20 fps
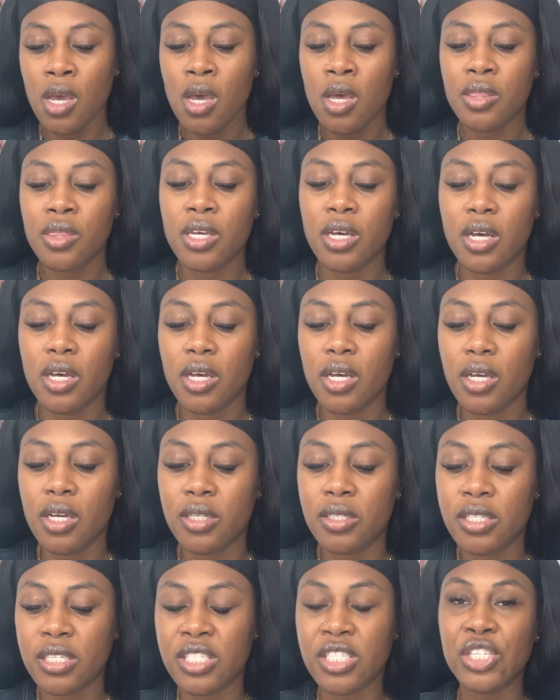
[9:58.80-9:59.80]
the
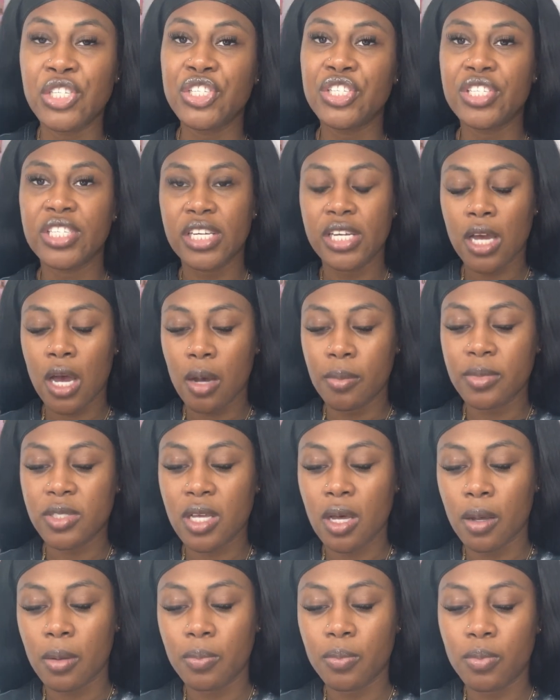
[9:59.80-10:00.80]
decision then comes
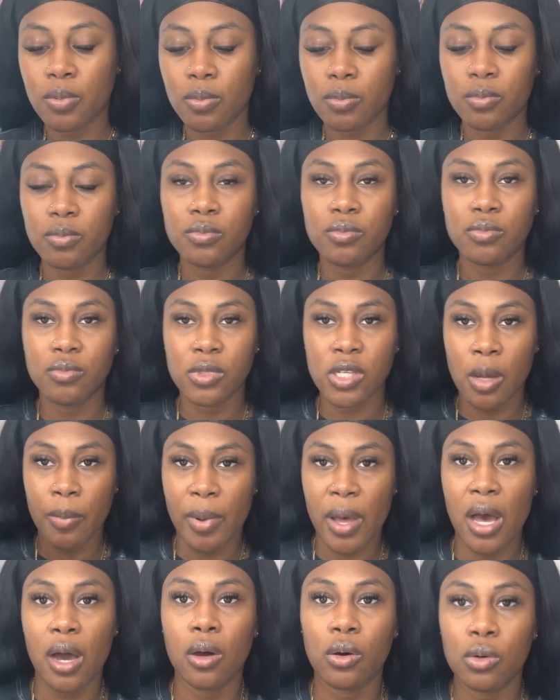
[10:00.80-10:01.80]
up
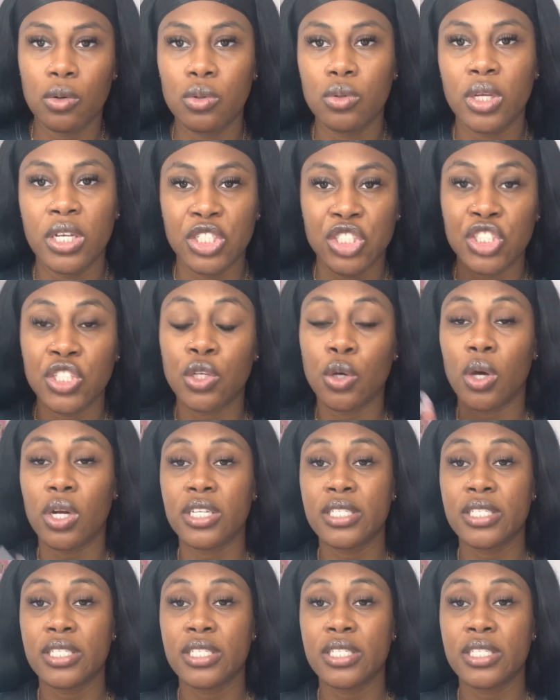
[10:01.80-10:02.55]
about, is she going to